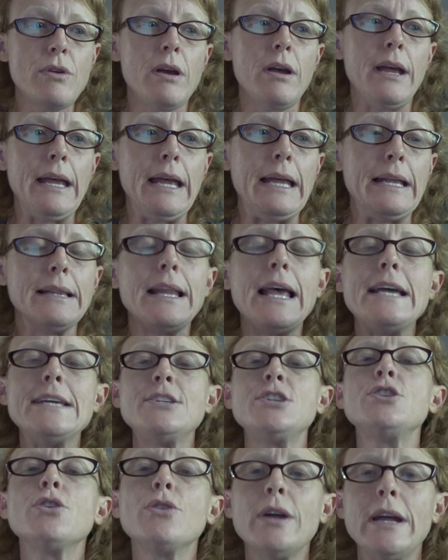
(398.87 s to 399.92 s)

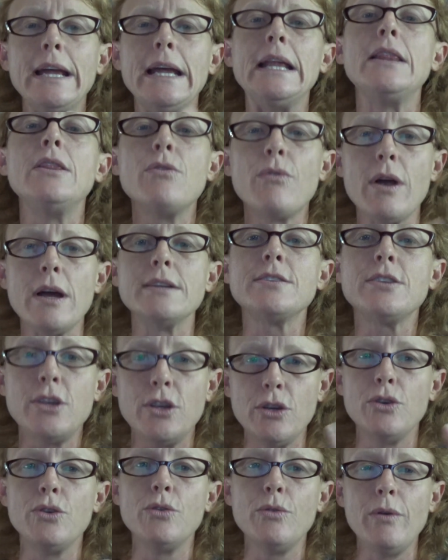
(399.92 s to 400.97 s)
Unless you're in the
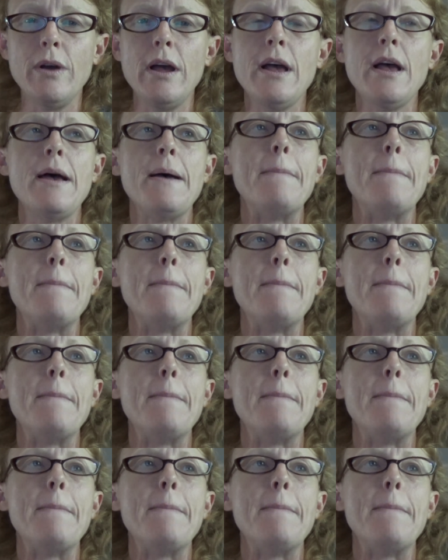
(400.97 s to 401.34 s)
rescue